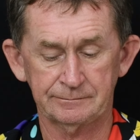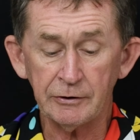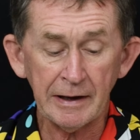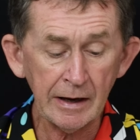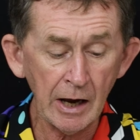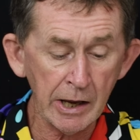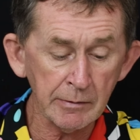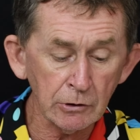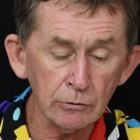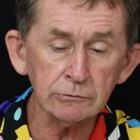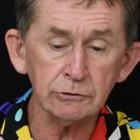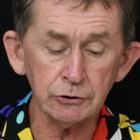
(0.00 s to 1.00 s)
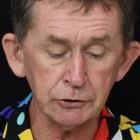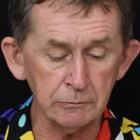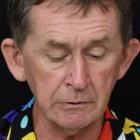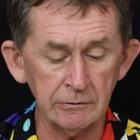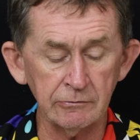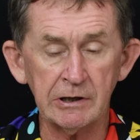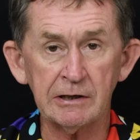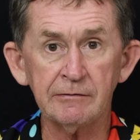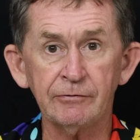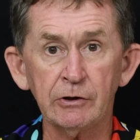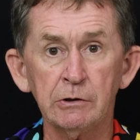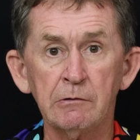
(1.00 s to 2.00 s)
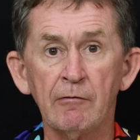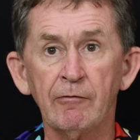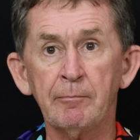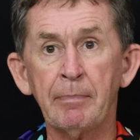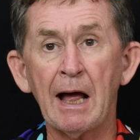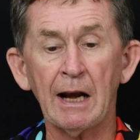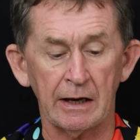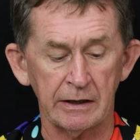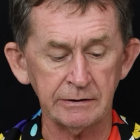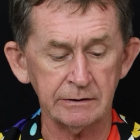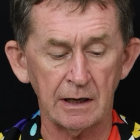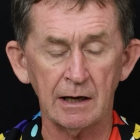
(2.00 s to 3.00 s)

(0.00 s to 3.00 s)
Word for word: Today I am going to do a review of a palette,